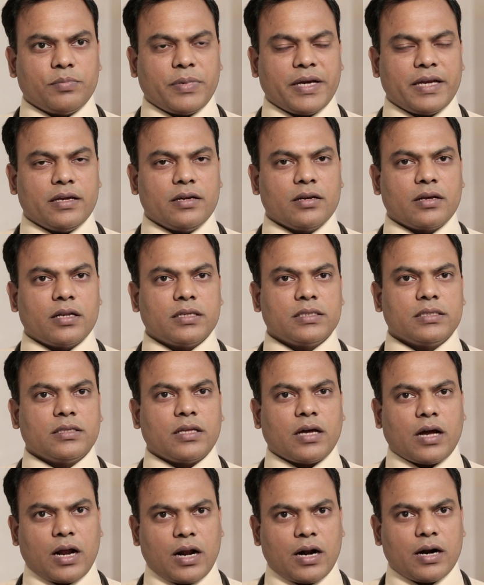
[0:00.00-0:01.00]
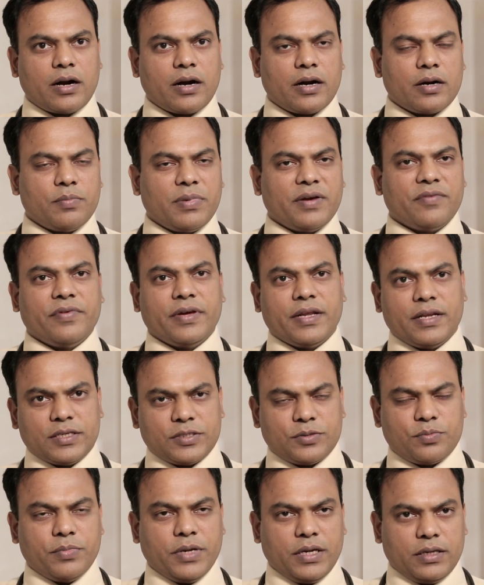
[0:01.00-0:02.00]
by increasing the heart rate by
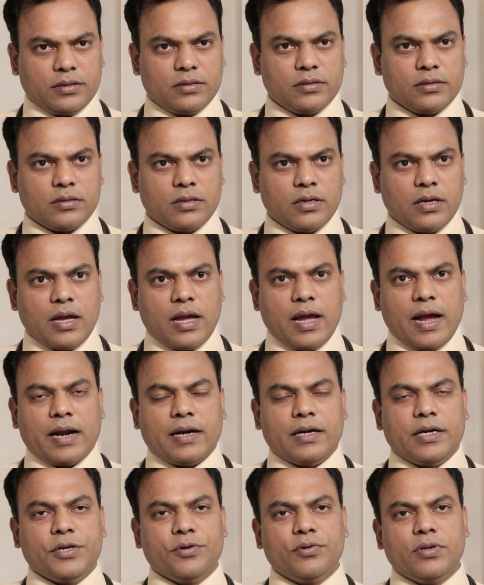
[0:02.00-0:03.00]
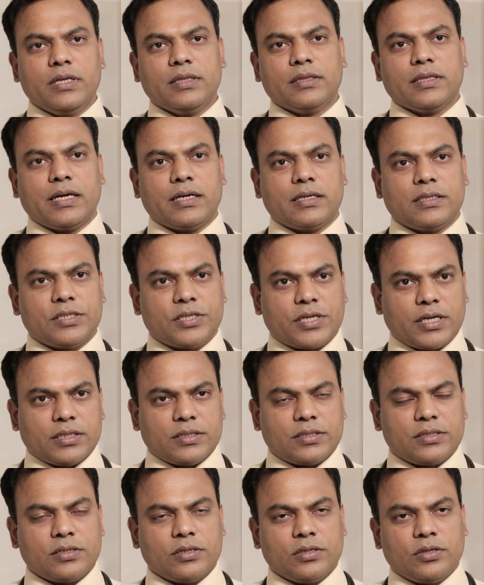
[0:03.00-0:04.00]
various means, and during that
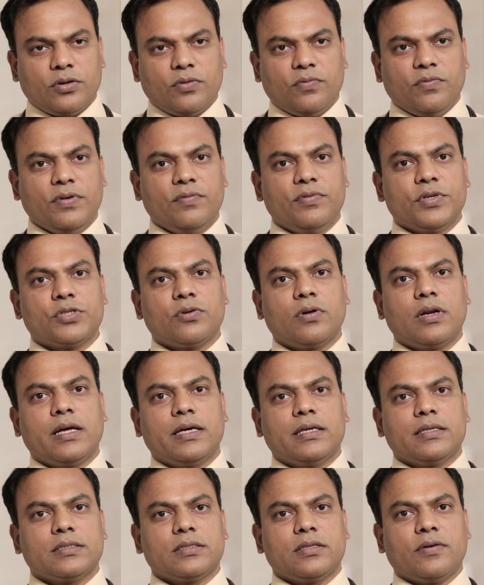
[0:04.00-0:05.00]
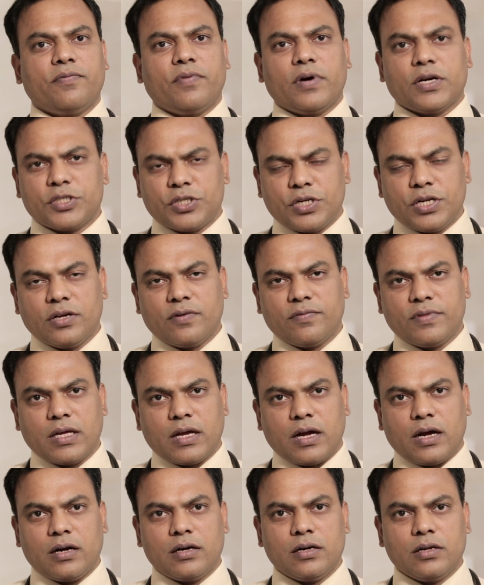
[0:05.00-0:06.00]
stress we visualize the functioning of the
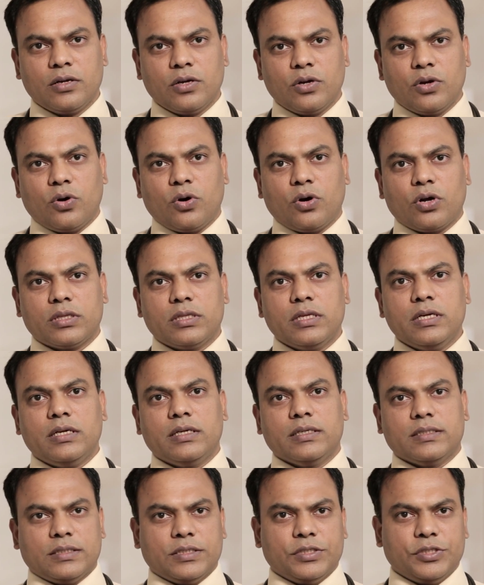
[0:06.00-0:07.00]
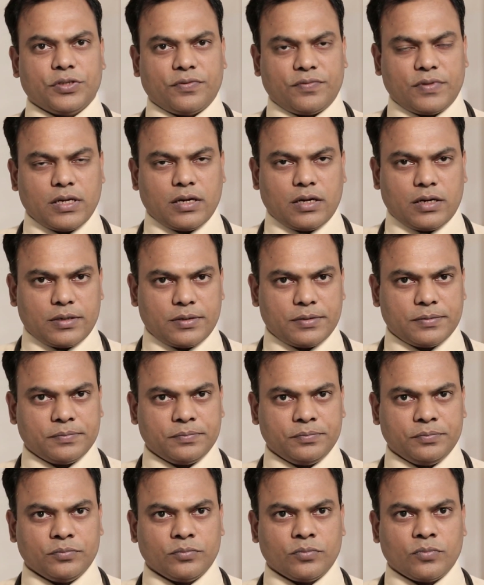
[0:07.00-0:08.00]
heart or the ECG of the heart.
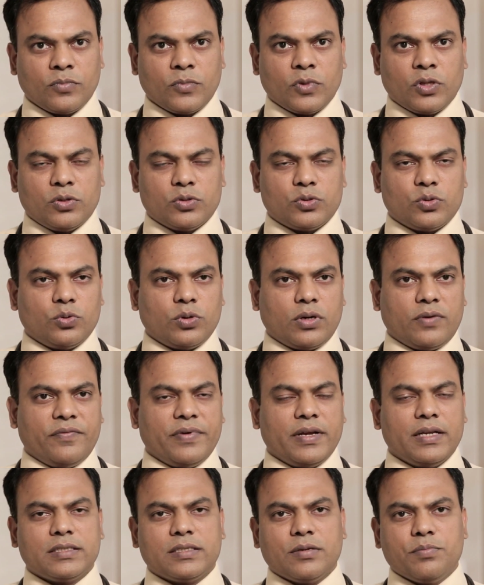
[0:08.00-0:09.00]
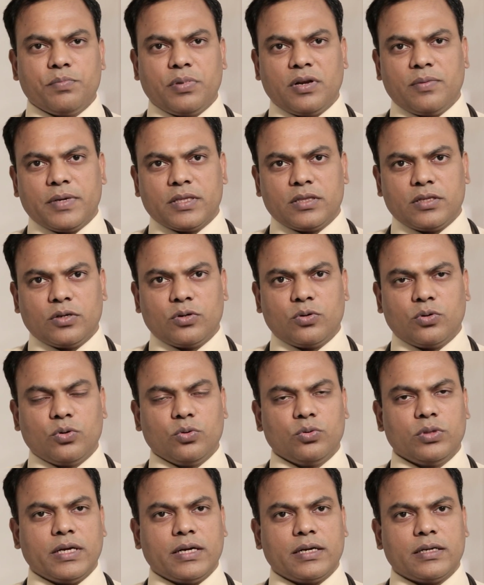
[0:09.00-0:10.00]
So a very simple method to
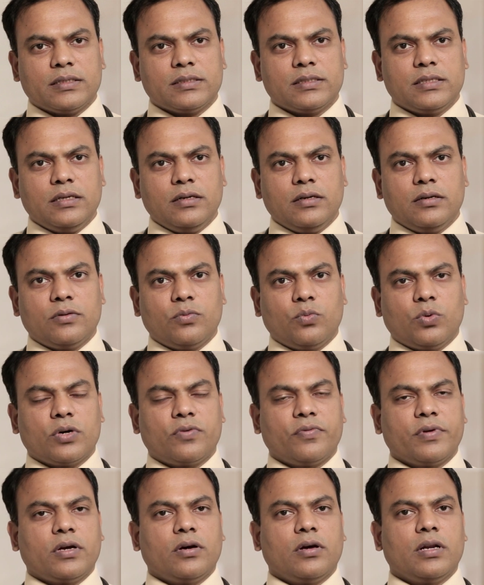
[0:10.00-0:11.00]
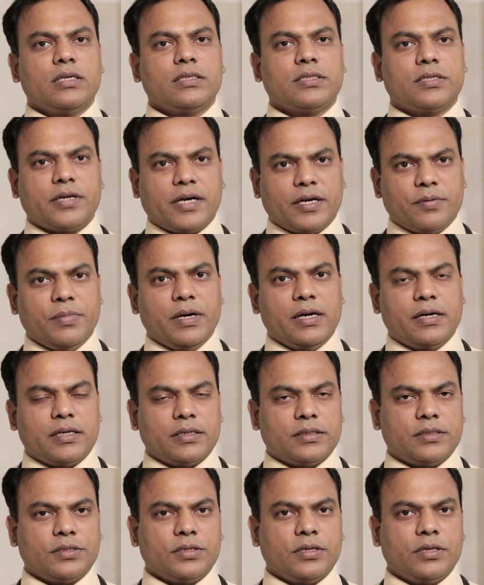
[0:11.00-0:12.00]
do that is what we call as treadmill
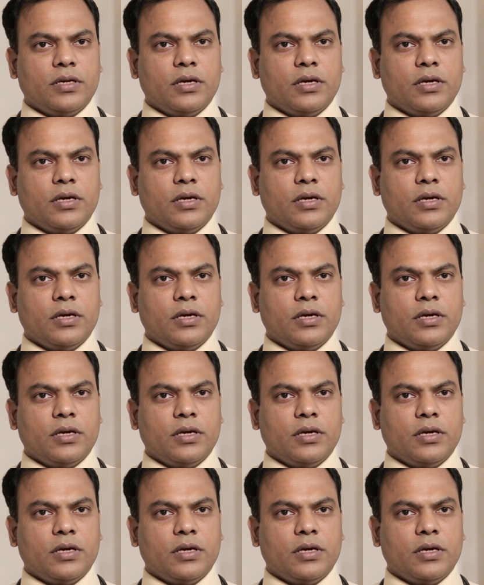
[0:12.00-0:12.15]
test.